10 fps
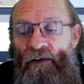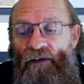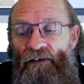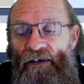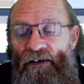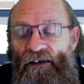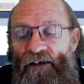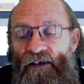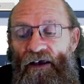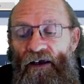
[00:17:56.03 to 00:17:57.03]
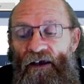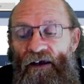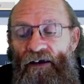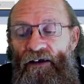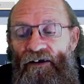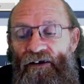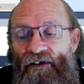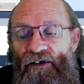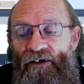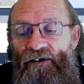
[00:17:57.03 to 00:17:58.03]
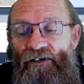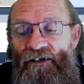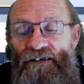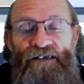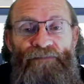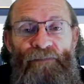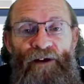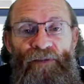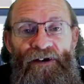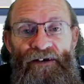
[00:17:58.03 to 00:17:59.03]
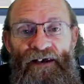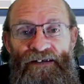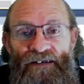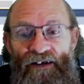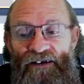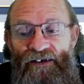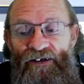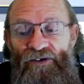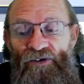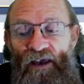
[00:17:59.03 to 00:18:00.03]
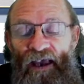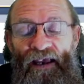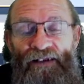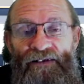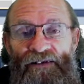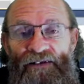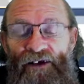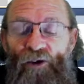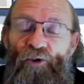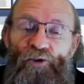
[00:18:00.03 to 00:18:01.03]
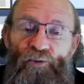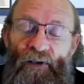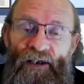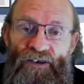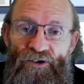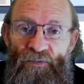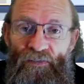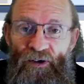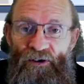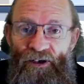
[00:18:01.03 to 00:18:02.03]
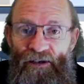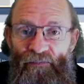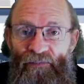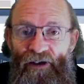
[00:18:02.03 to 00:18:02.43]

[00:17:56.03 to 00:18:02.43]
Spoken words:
then this is maybe a nicer idea to handle or to manage your program